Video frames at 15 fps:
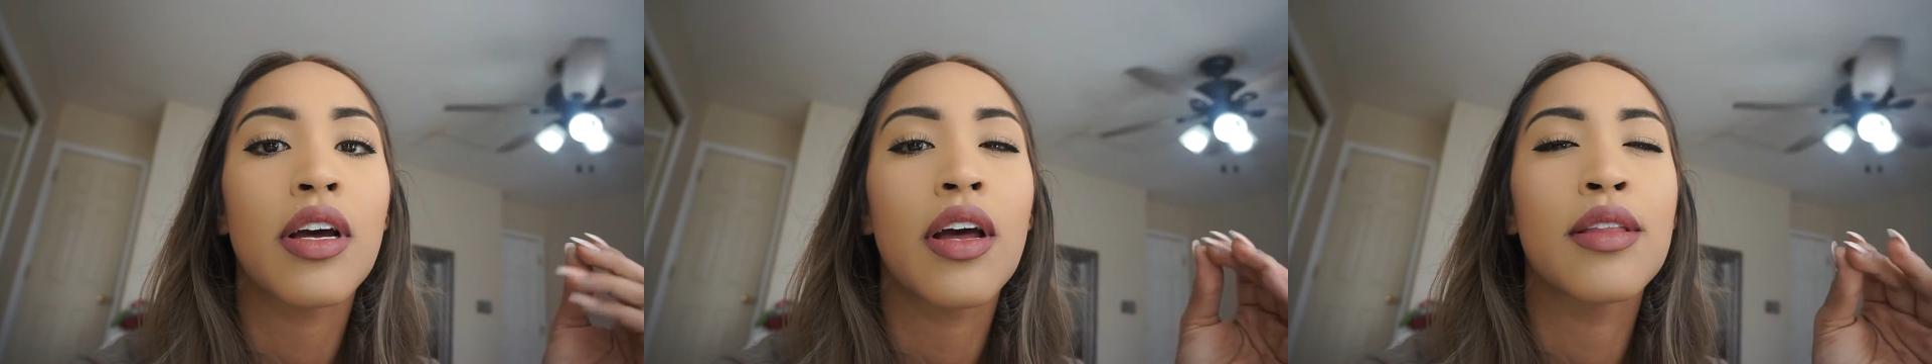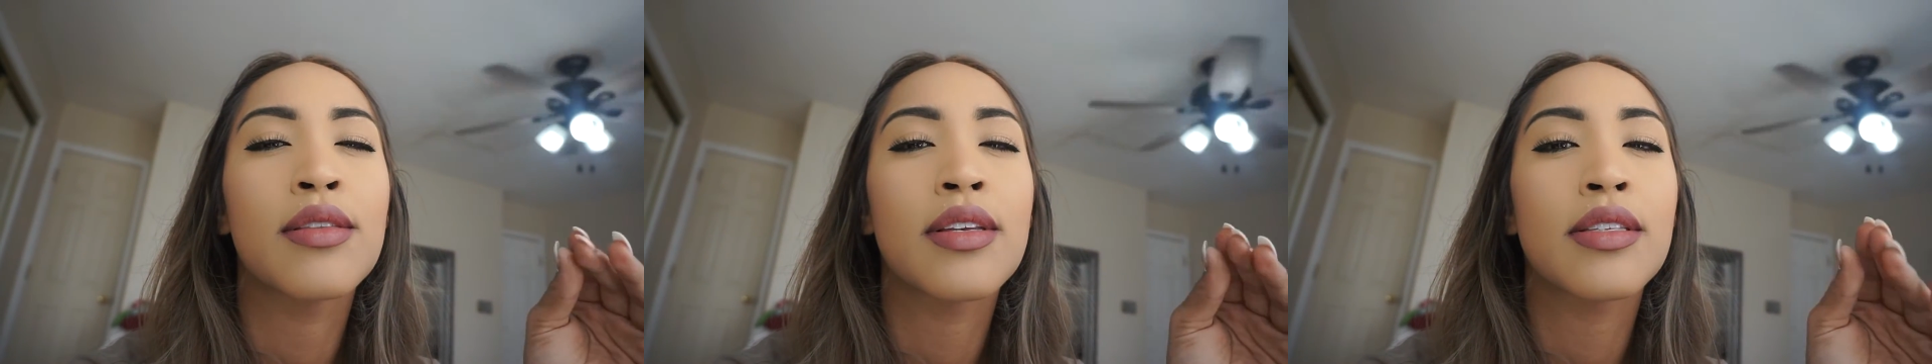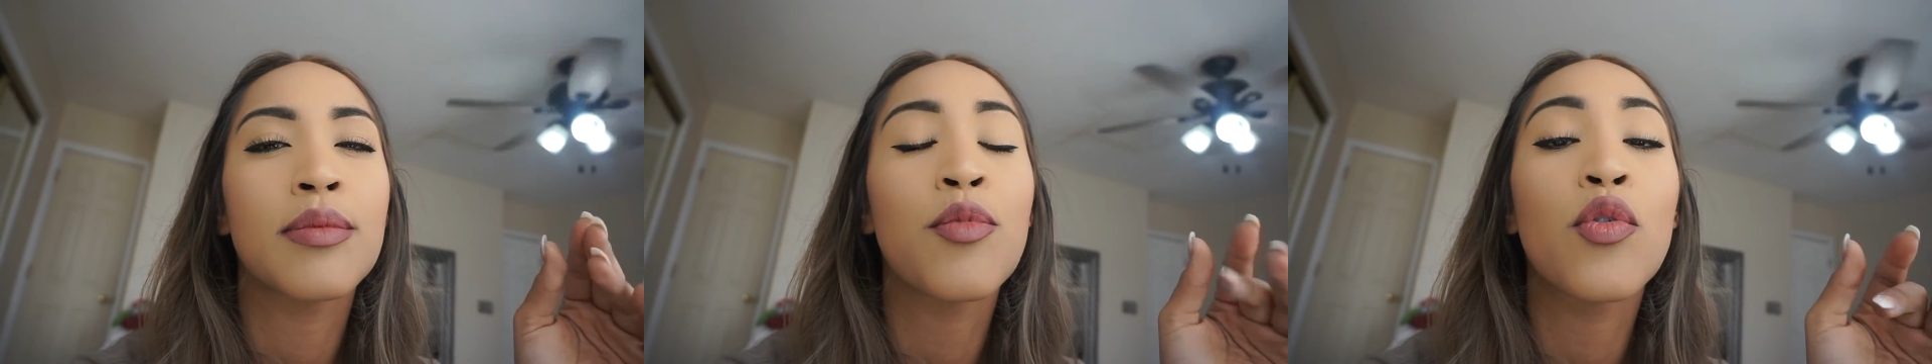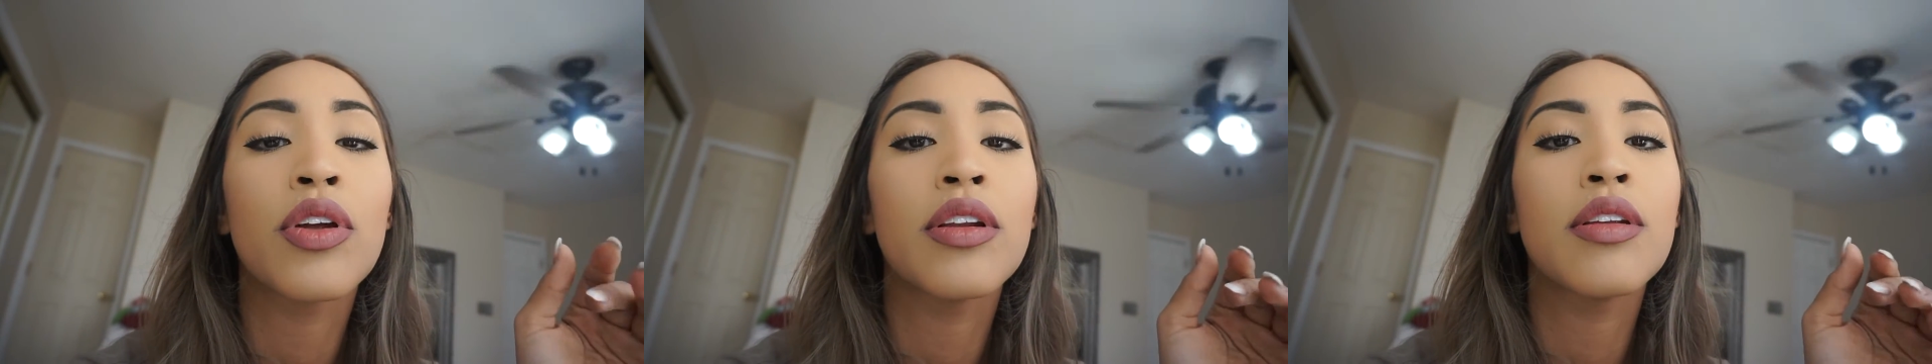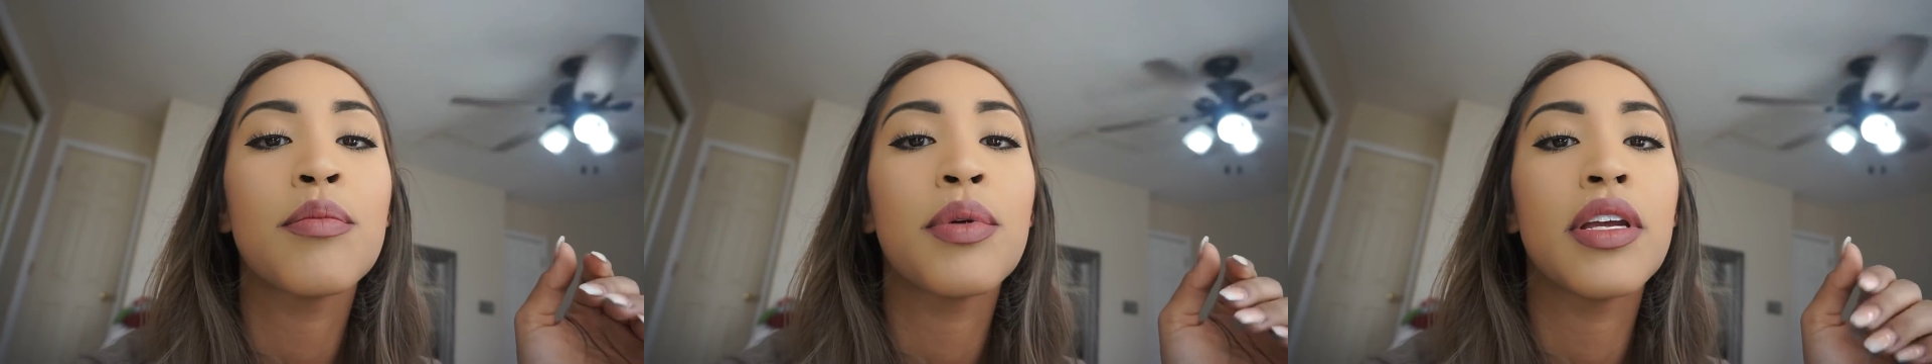unless I'm going
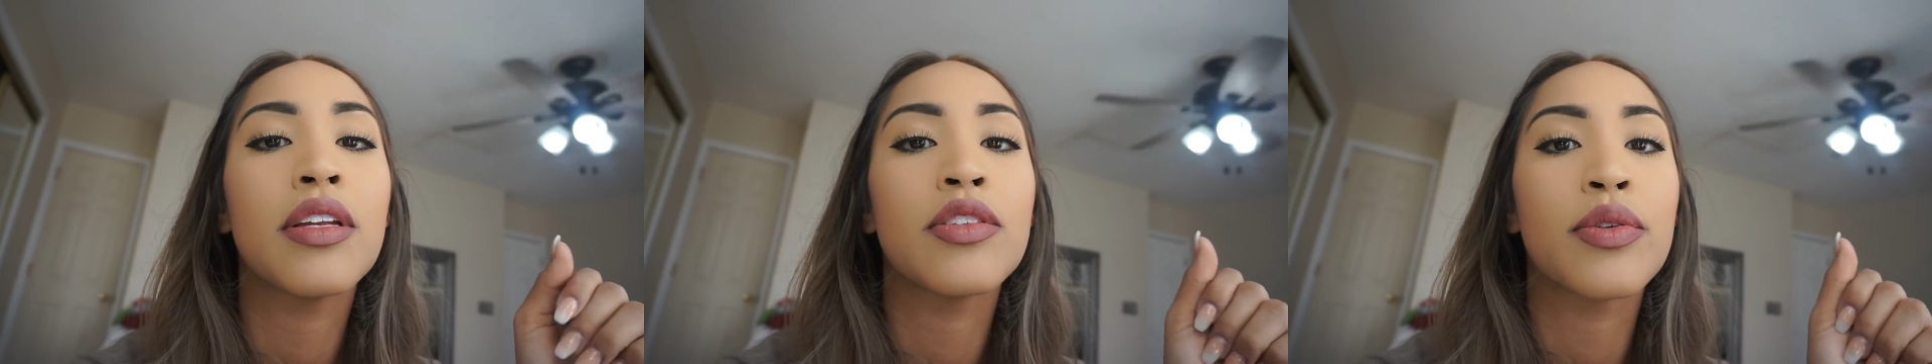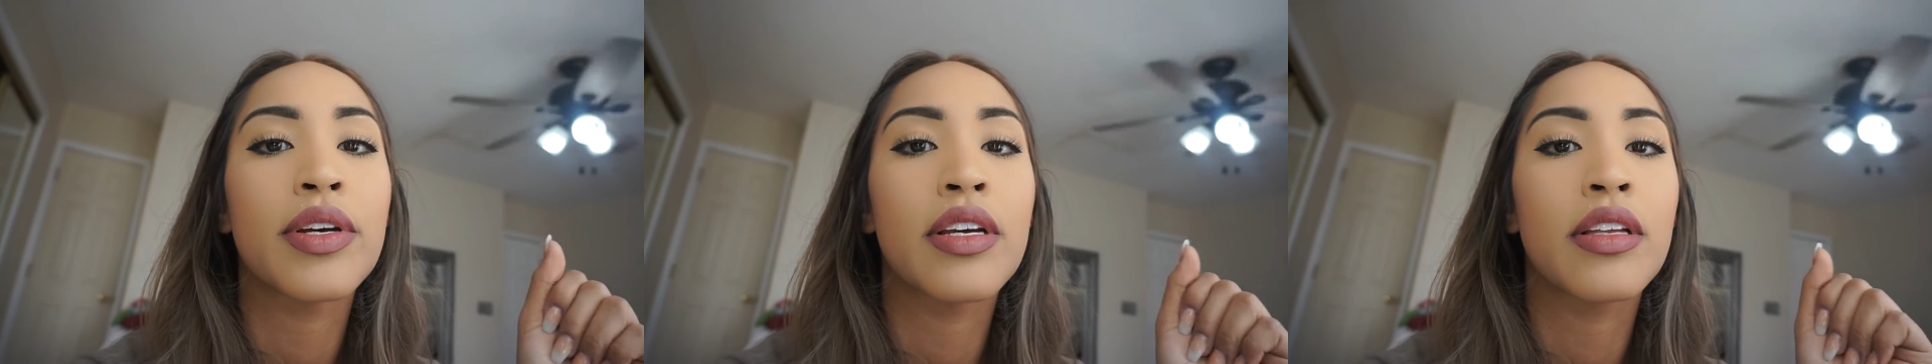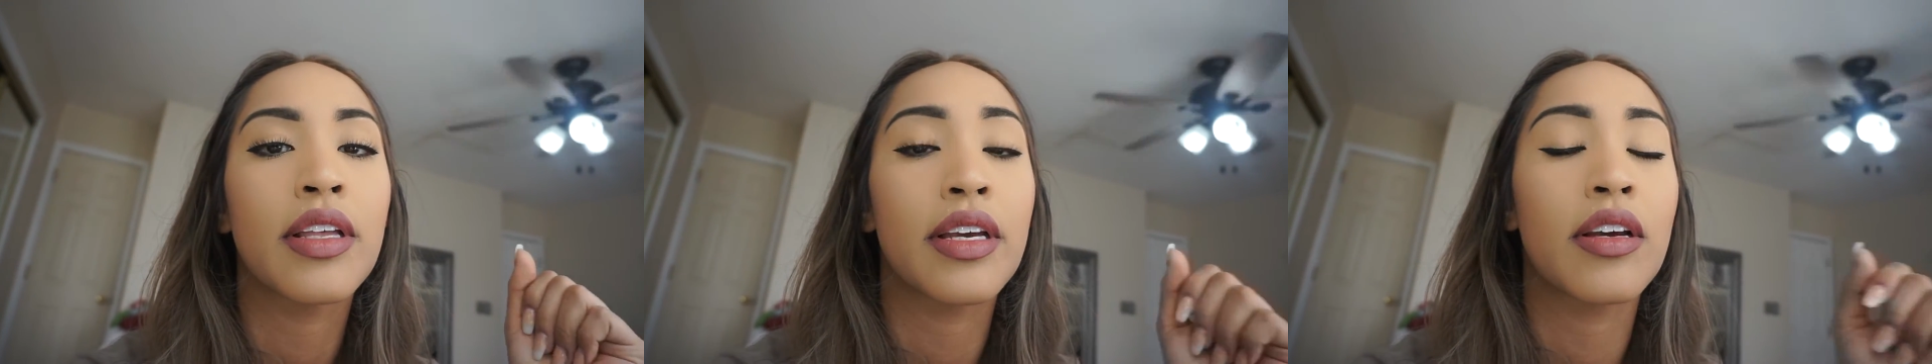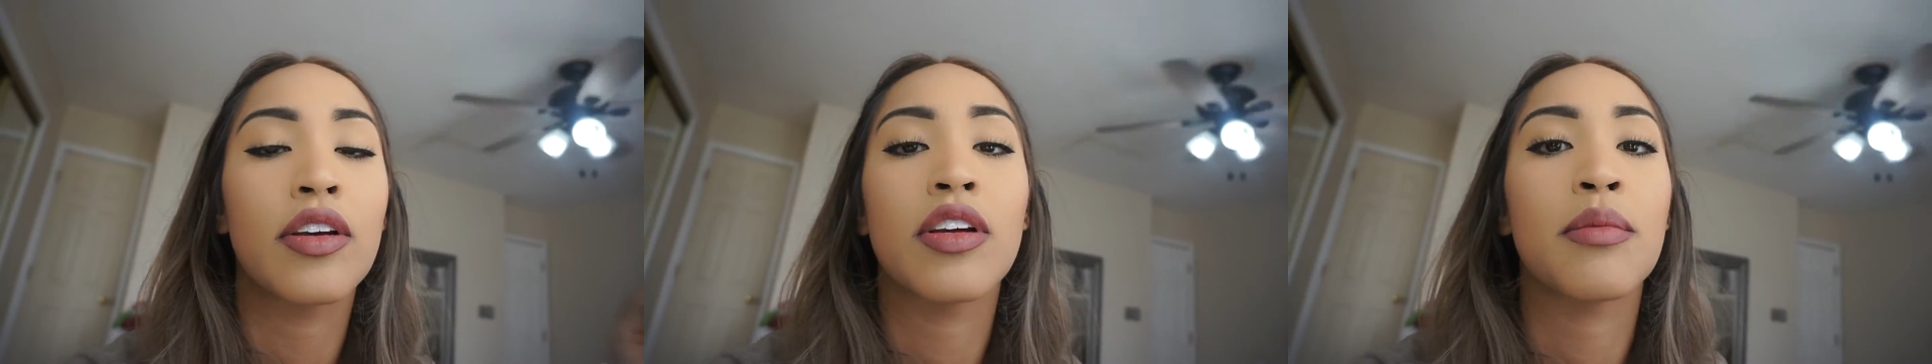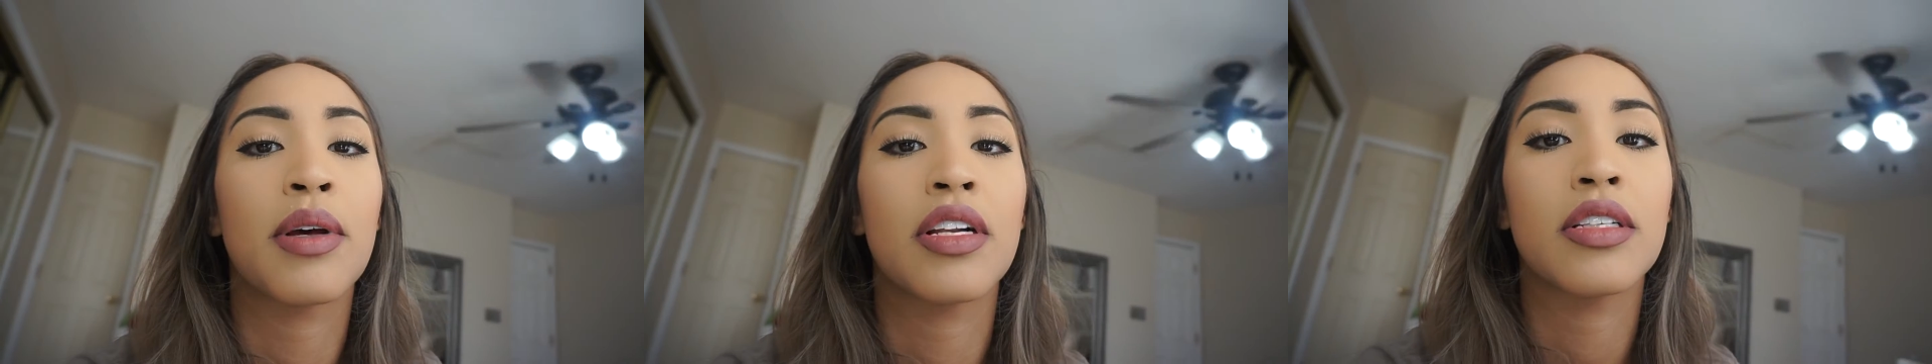to be doing like a
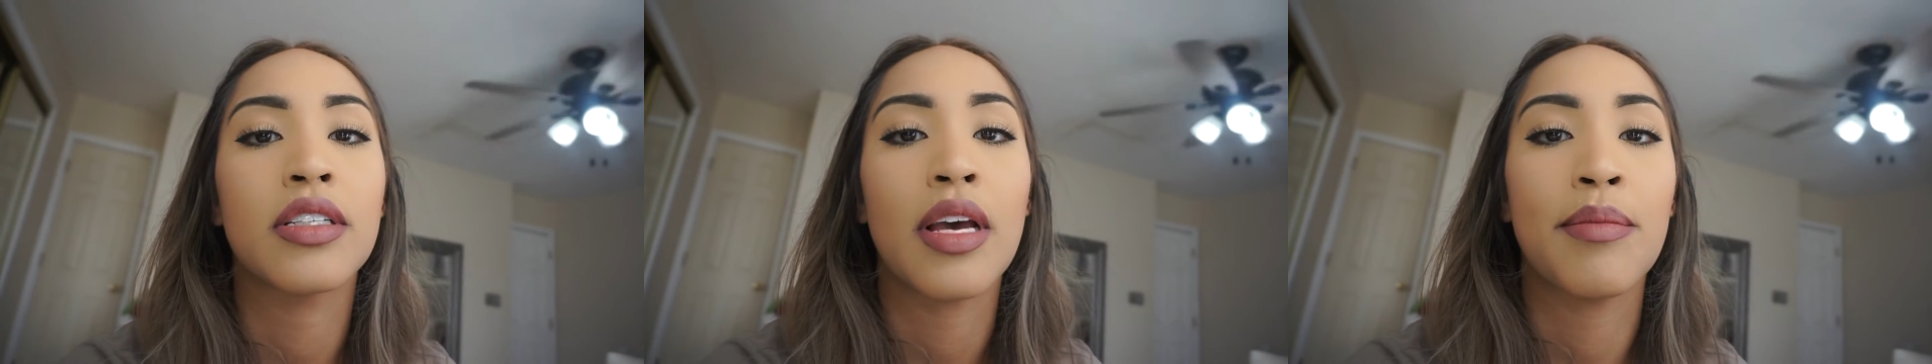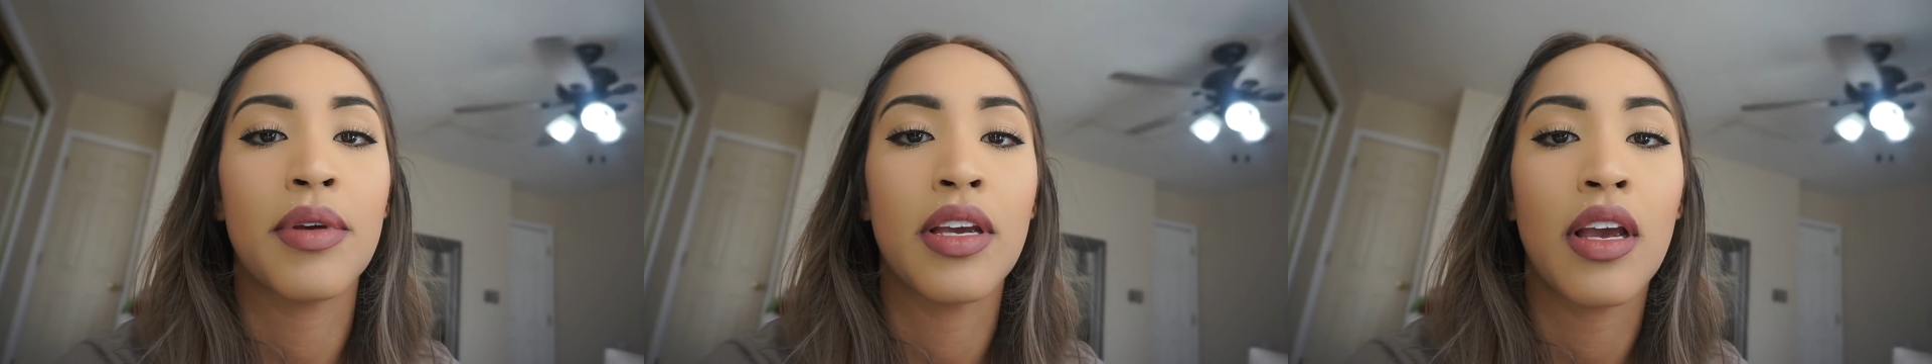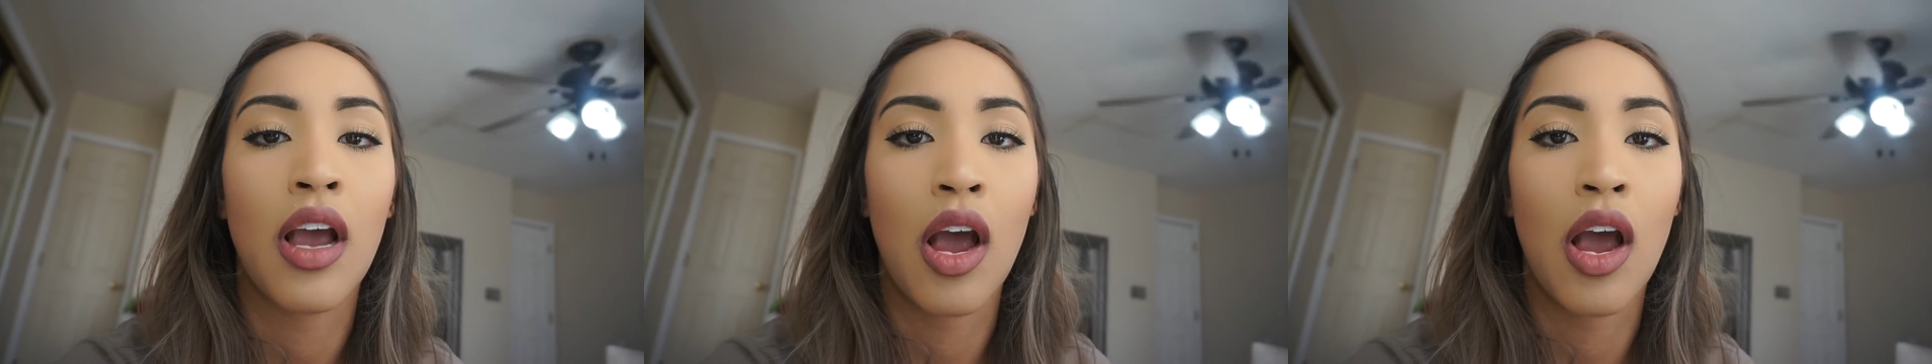good amount of typing,